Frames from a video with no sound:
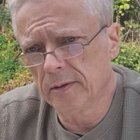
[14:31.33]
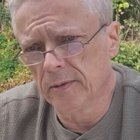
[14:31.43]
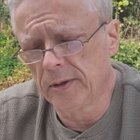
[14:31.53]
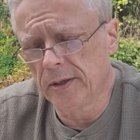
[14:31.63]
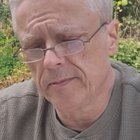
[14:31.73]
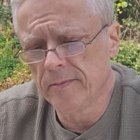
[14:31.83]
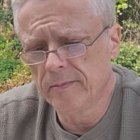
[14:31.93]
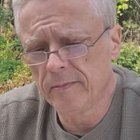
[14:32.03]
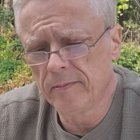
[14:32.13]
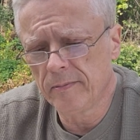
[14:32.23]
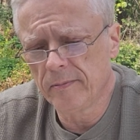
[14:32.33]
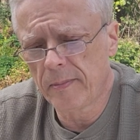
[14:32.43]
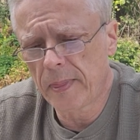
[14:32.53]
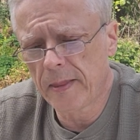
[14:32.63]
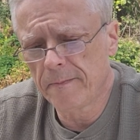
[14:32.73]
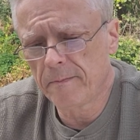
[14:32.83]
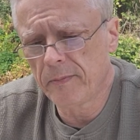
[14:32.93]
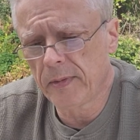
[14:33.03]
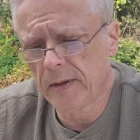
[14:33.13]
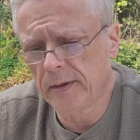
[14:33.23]
Okay?
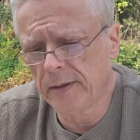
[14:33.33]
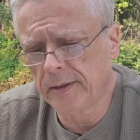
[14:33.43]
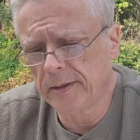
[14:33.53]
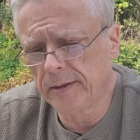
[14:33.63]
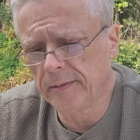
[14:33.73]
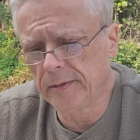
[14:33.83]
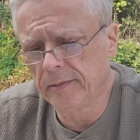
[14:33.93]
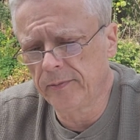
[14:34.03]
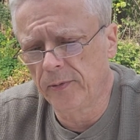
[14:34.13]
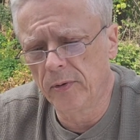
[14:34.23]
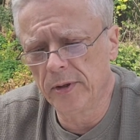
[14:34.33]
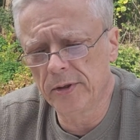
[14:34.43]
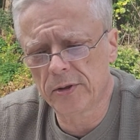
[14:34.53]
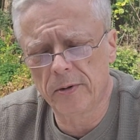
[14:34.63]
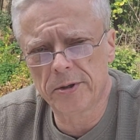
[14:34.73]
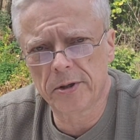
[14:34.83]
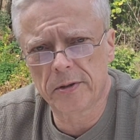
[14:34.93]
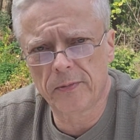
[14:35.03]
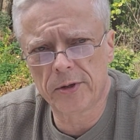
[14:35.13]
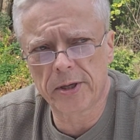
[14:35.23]
Foreign
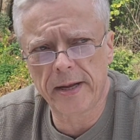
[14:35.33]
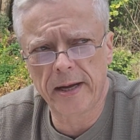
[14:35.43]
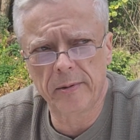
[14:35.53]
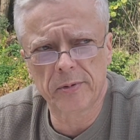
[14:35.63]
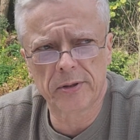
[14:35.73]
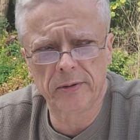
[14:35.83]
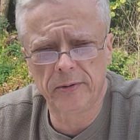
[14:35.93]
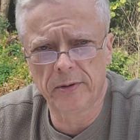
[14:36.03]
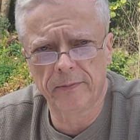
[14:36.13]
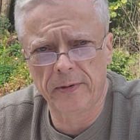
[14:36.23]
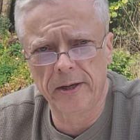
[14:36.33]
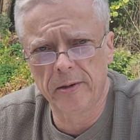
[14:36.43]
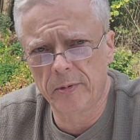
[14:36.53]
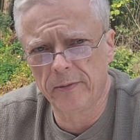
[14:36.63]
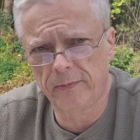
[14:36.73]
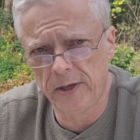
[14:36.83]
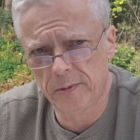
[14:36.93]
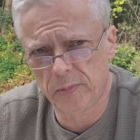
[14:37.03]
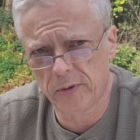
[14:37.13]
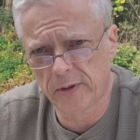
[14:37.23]
sources for slabs, you can find them on
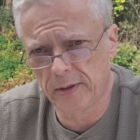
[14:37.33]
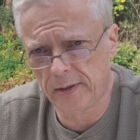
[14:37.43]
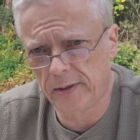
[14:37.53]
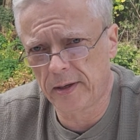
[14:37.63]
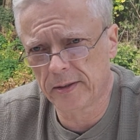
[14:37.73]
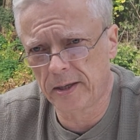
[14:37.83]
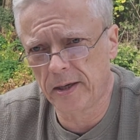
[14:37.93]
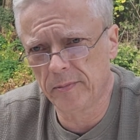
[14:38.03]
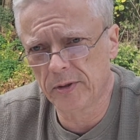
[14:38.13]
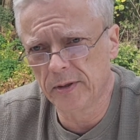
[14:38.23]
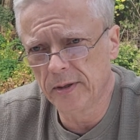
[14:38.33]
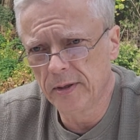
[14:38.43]
Facebook a lot of times.